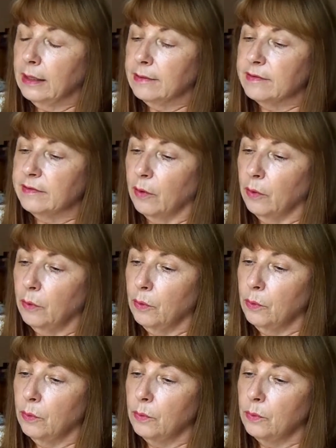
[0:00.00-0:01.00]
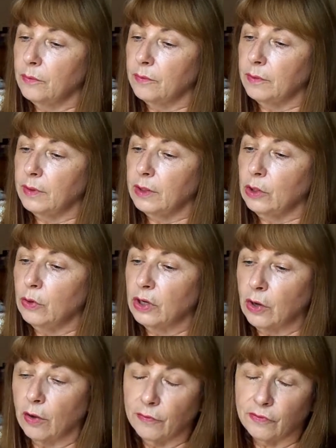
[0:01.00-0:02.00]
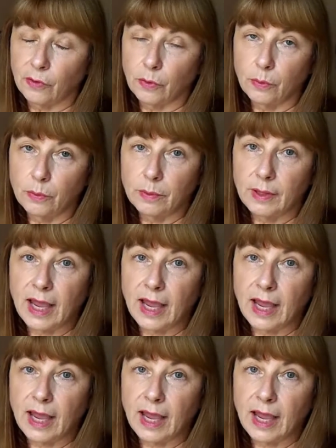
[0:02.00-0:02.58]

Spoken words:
So you can also